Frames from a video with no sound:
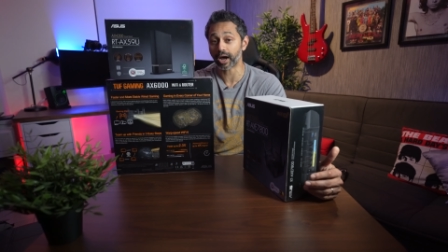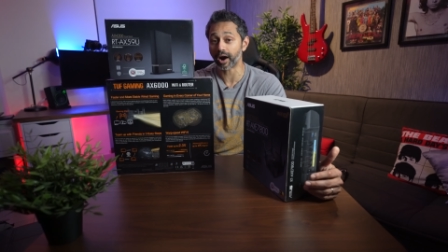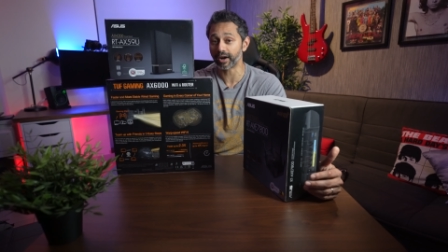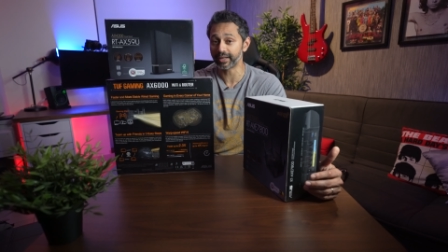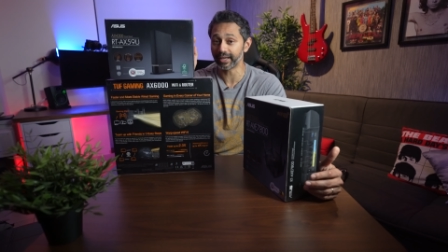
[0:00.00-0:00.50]
the
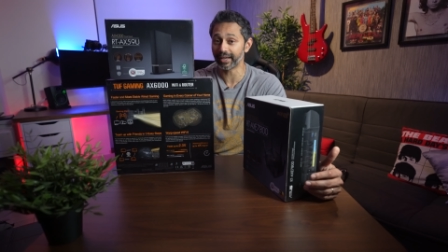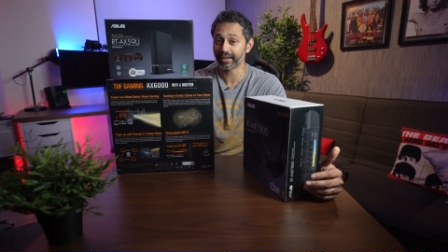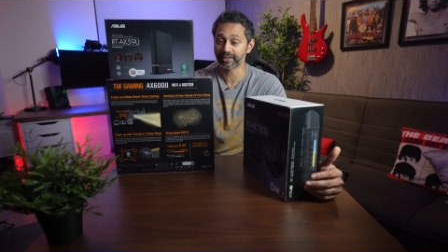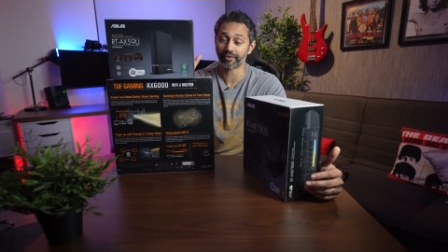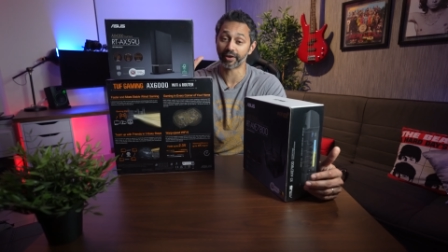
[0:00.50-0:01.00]
R T A
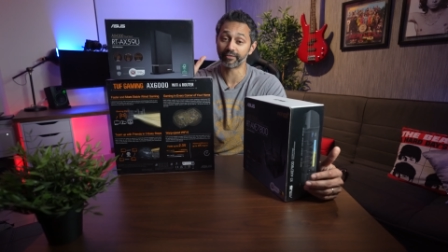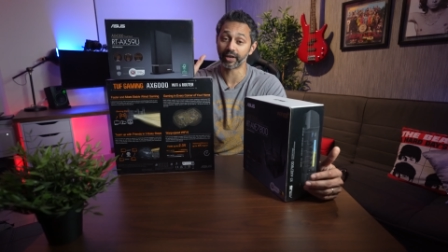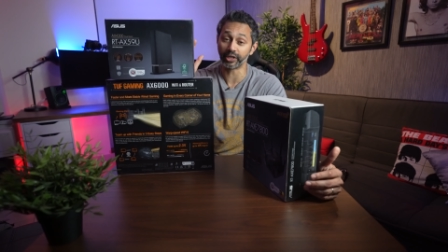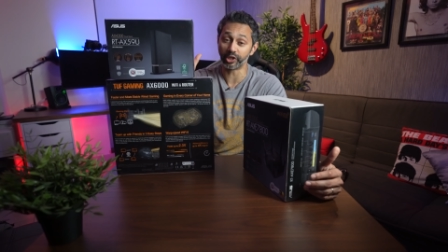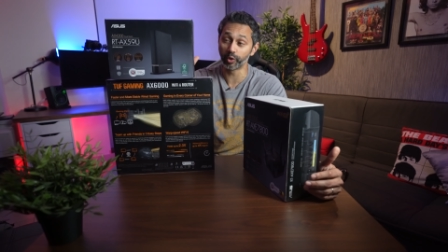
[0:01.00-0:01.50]
X
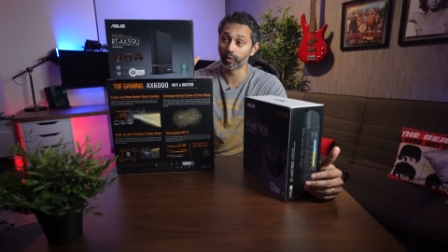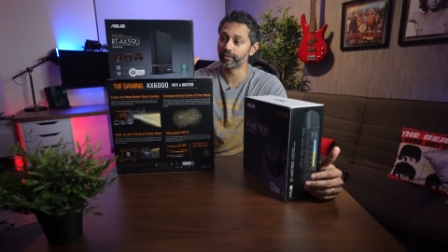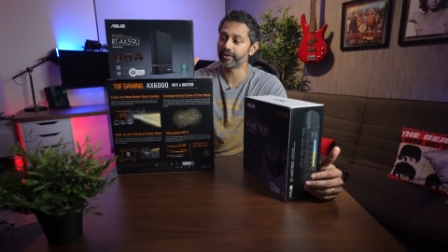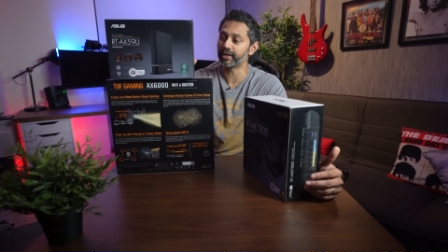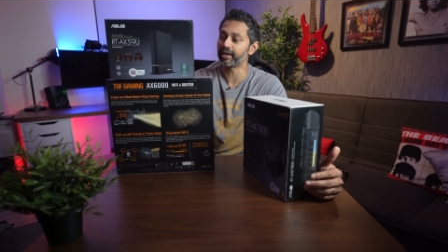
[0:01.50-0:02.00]
fifty-nine U
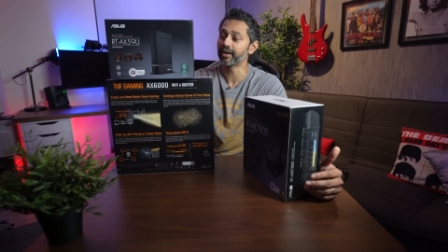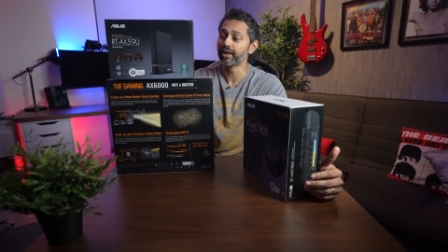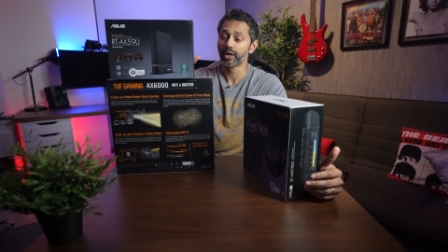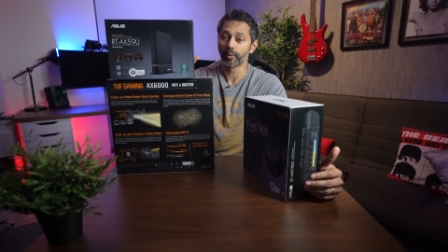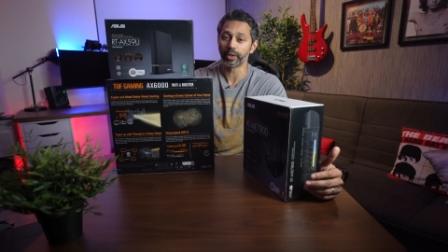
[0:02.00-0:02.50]
over here,
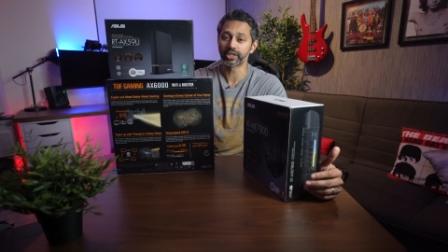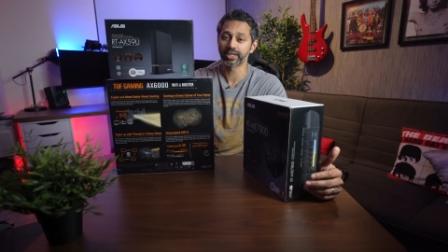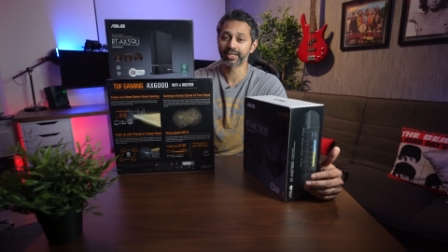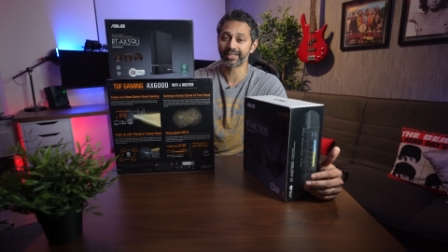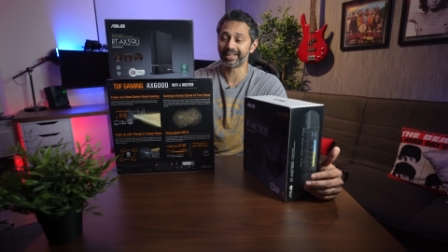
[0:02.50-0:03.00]
which
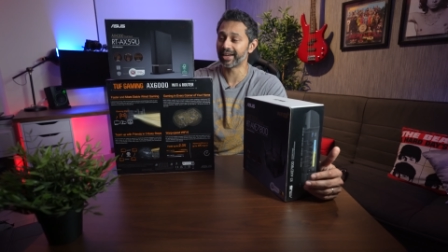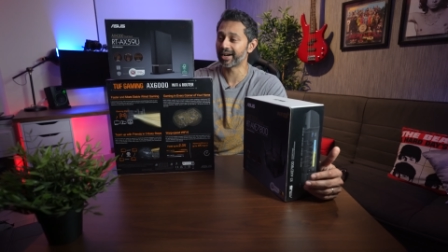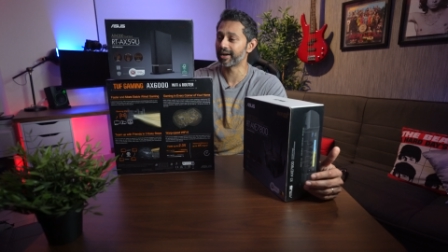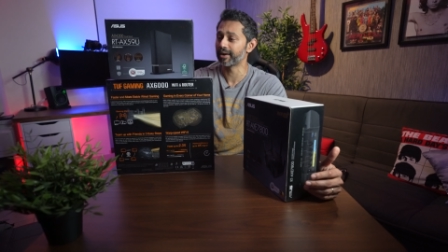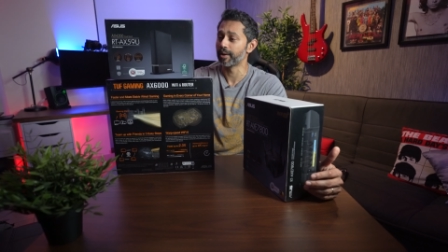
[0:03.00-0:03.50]
is
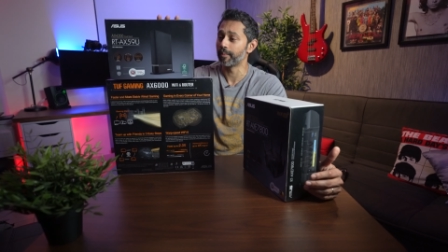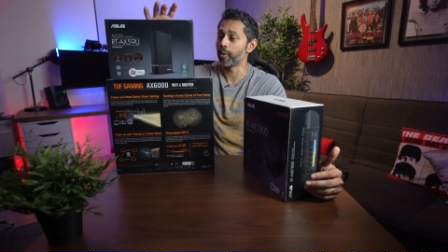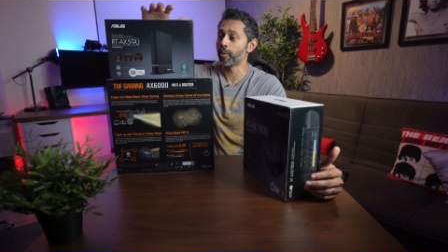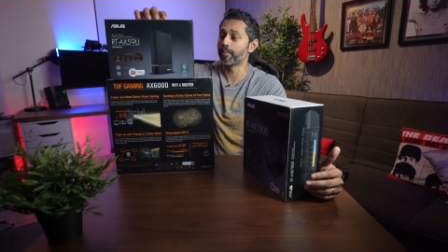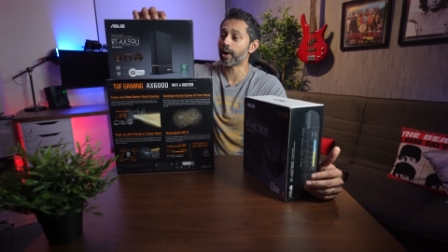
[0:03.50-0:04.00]
their
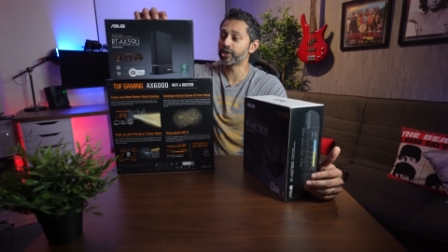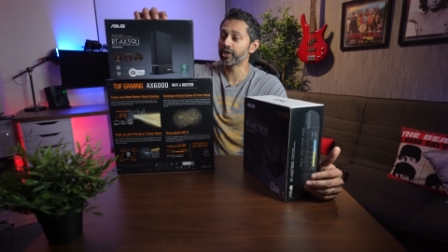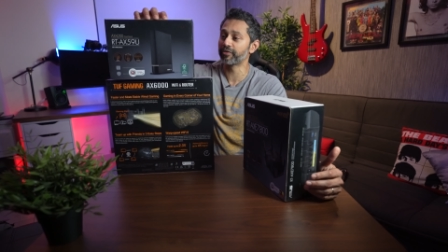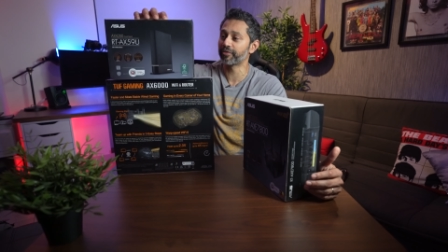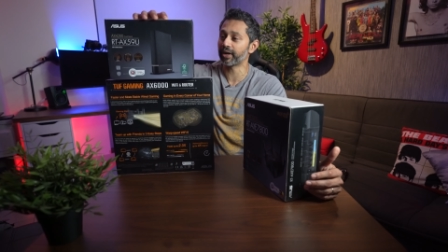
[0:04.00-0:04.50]
more
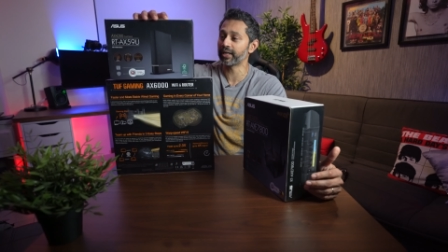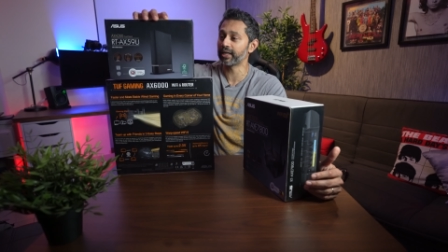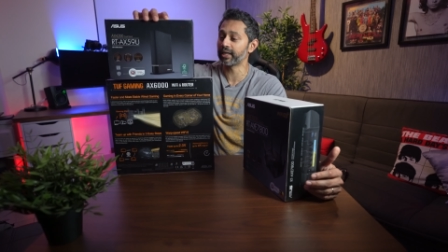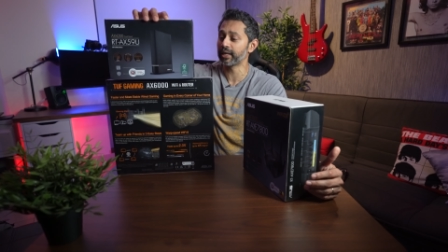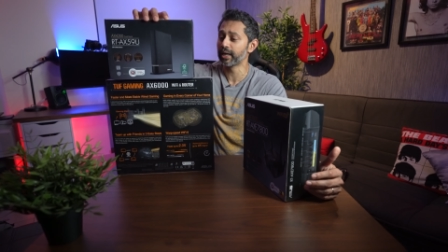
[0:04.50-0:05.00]

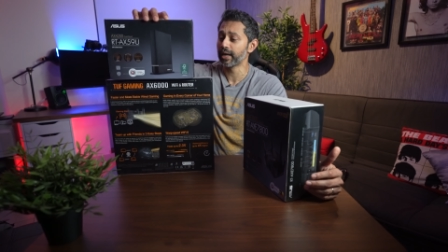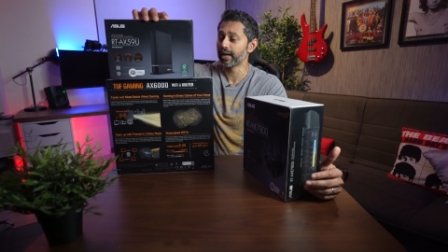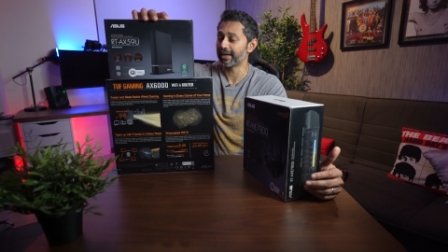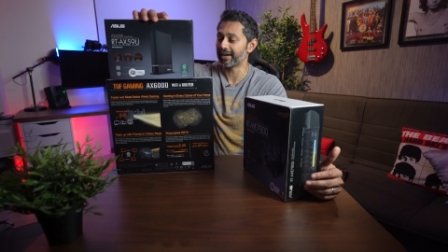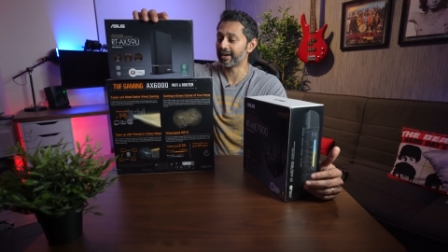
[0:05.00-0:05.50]
budget-friendly
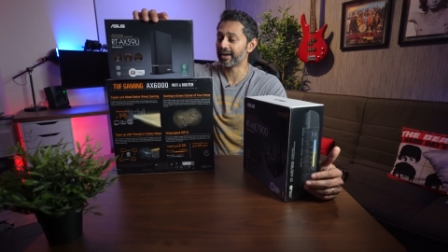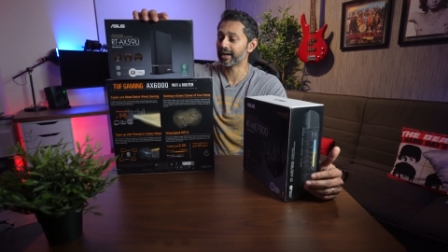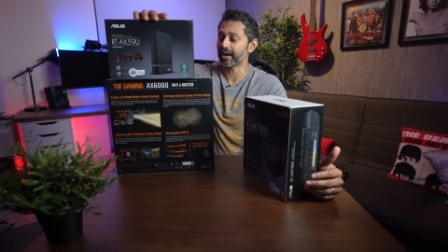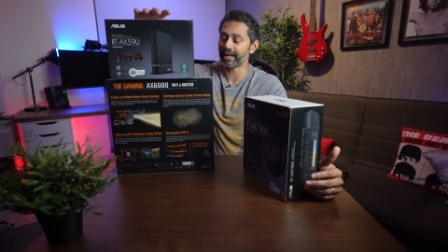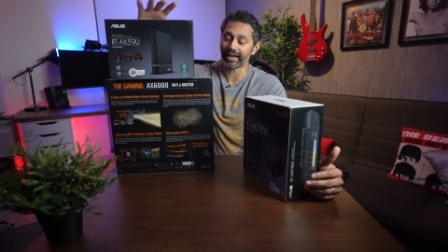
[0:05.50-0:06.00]
uh,
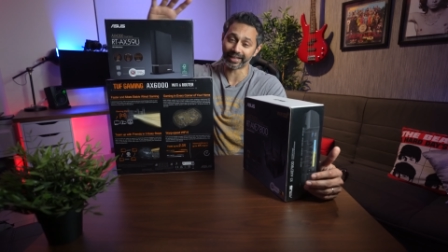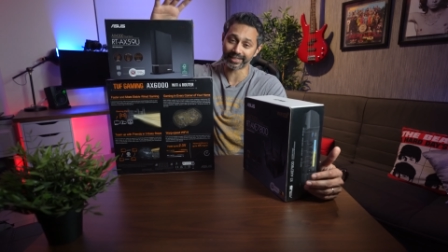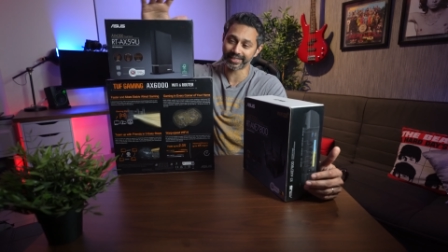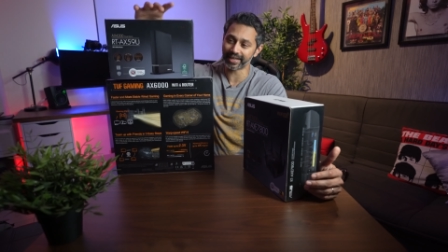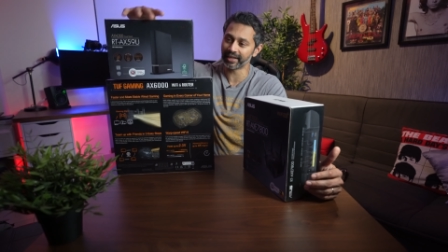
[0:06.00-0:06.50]
kind of
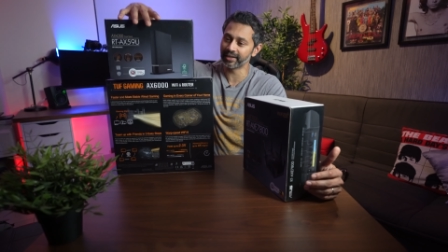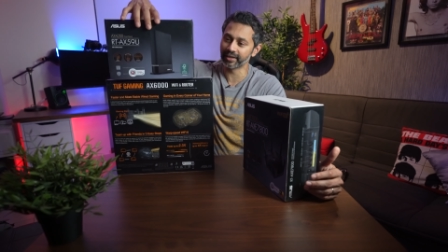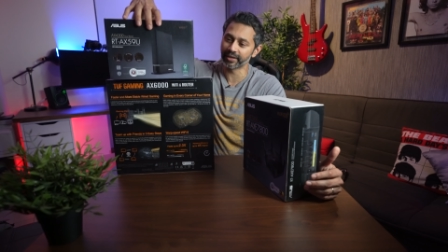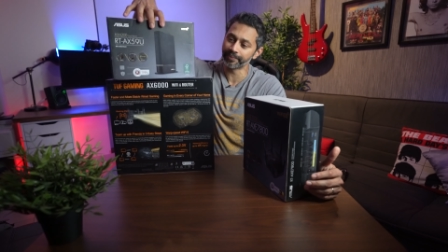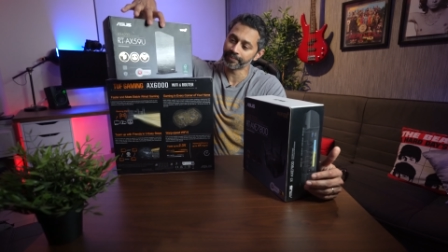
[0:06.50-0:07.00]

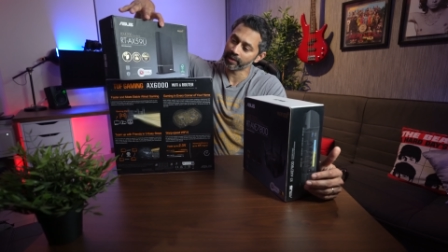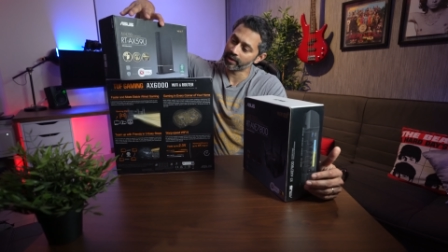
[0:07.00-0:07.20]
extender.